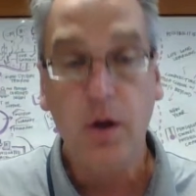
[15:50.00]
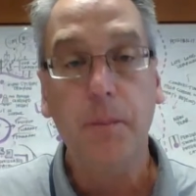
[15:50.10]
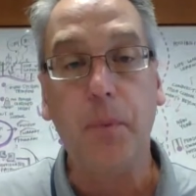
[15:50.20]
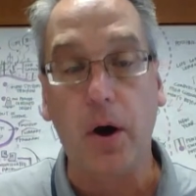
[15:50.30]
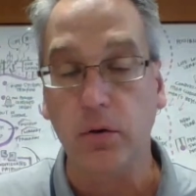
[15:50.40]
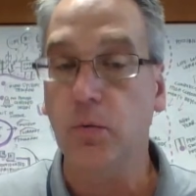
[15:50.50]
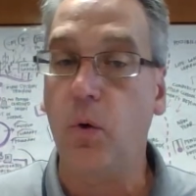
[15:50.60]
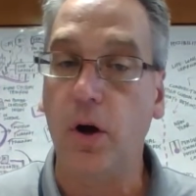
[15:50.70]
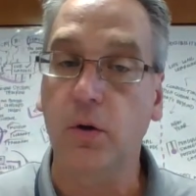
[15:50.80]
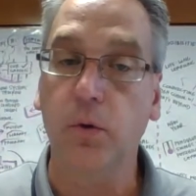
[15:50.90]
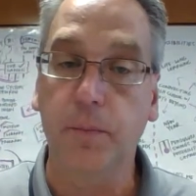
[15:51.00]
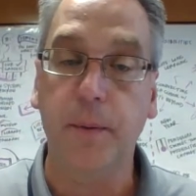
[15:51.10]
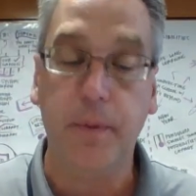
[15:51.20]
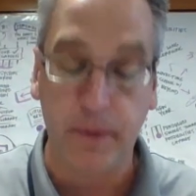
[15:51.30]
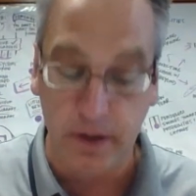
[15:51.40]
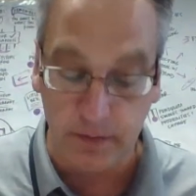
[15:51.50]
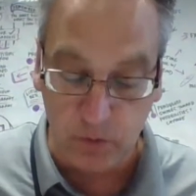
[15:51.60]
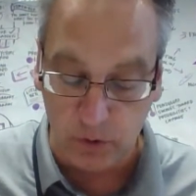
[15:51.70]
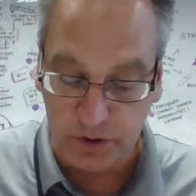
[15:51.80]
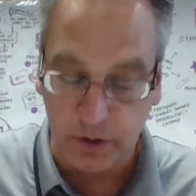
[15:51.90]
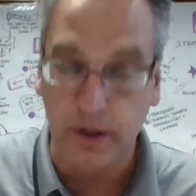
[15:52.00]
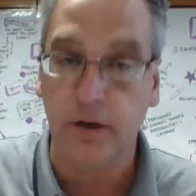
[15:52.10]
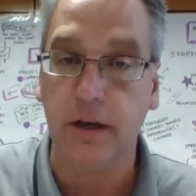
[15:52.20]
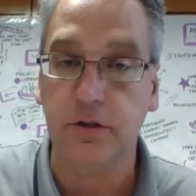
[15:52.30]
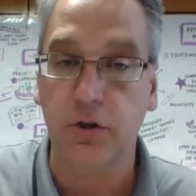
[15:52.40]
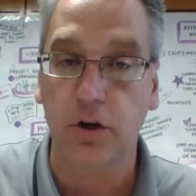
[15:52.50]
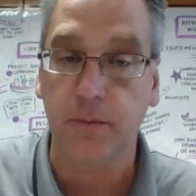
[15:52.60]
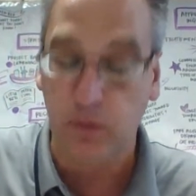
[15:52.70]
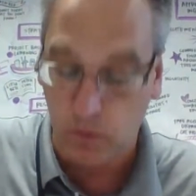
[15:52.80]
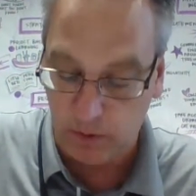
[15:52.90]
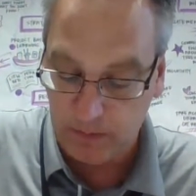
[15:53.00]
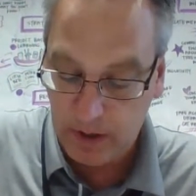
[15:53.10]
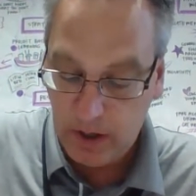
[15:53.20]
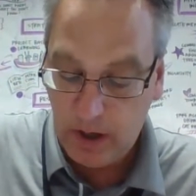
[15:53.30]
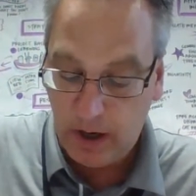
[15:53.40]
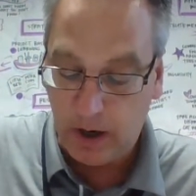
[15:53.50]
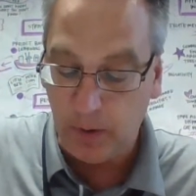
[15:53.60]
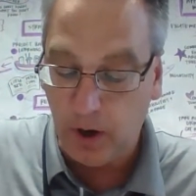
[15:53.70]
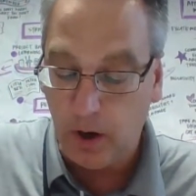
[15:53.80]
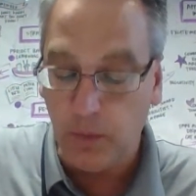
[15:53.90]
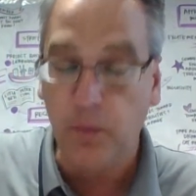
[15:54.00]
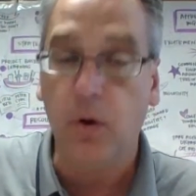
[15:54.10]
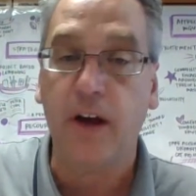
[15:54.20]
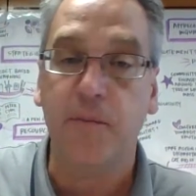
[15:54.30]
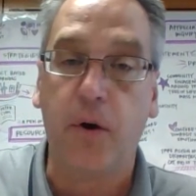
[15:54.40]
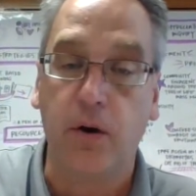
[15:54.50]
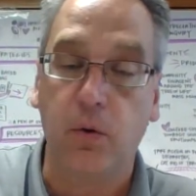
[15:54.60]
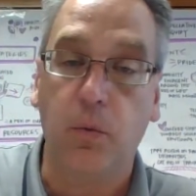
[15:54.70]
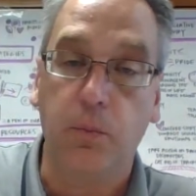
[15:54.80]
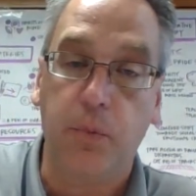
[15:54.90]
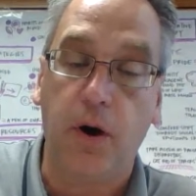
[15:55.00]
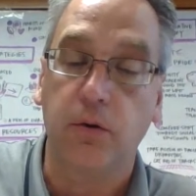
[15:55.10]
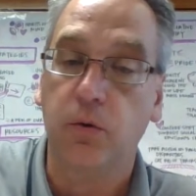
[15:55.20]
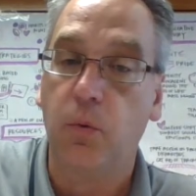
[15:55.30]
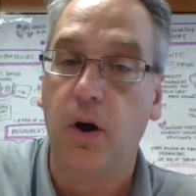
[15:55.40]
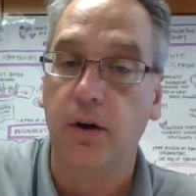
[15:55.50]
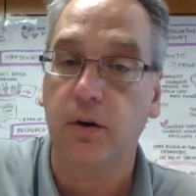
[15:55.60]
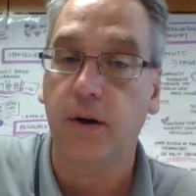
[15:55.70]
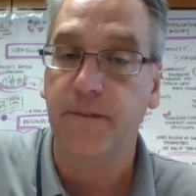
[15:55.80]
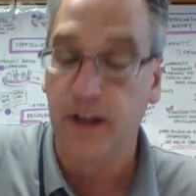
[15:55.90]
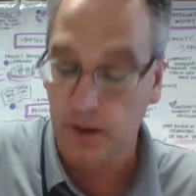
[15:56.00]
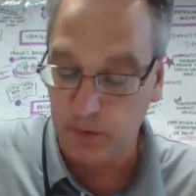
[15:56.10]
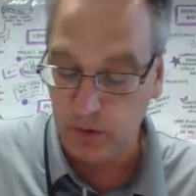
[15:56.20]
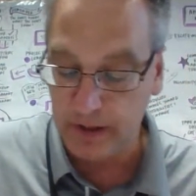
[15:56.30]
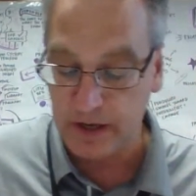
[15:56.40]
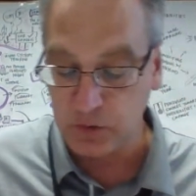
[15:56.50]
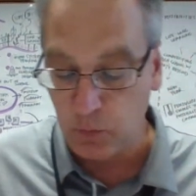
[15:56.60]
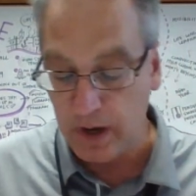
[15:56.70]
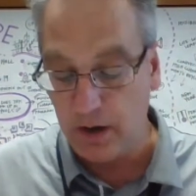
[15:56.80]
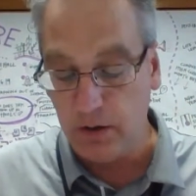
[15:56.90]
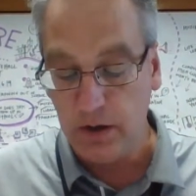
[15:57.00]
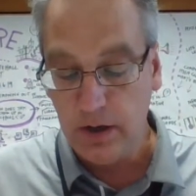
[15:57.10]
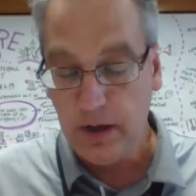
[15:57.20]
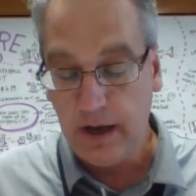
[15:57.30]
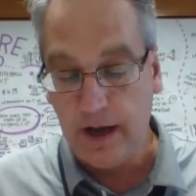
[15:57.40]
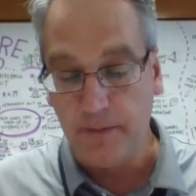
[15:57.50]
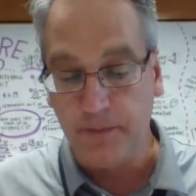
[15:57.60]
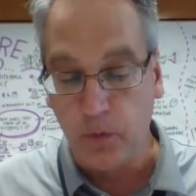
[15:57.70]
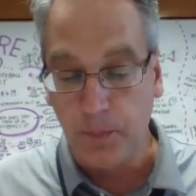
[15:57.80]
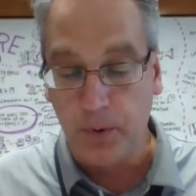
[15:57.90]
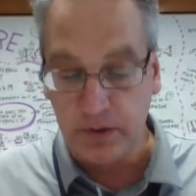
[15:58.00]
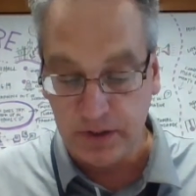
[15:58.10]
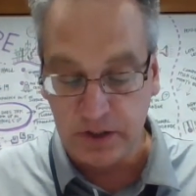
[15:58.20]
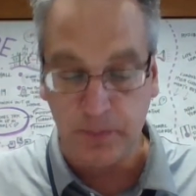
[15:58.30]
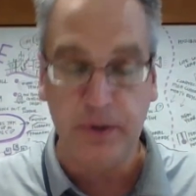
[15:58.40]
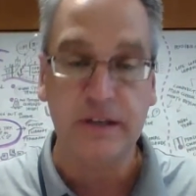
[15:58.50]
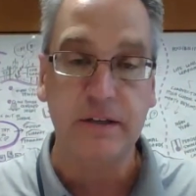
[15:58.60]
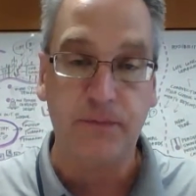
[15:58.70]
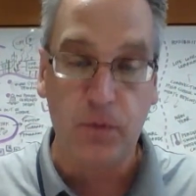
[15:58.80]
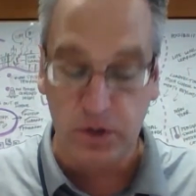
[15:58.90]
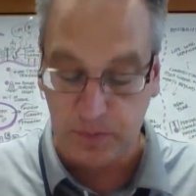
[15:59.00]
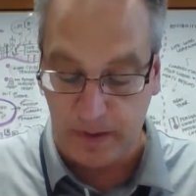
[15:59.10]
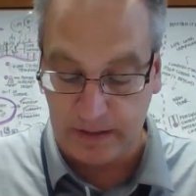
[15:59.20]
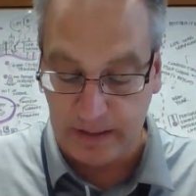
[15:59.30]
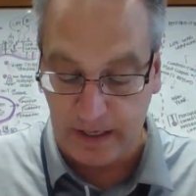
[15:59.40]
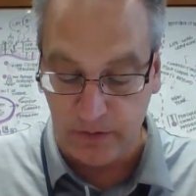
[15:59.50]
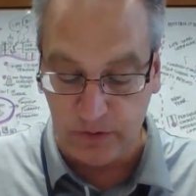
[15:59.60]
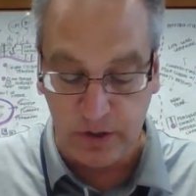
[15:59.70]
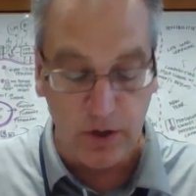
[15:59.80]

Bottled water will be permitted. Of course, it, it, it's going to be warm. Uh, we are we will have bottled bottled water available as well uh, for participants, for spectators.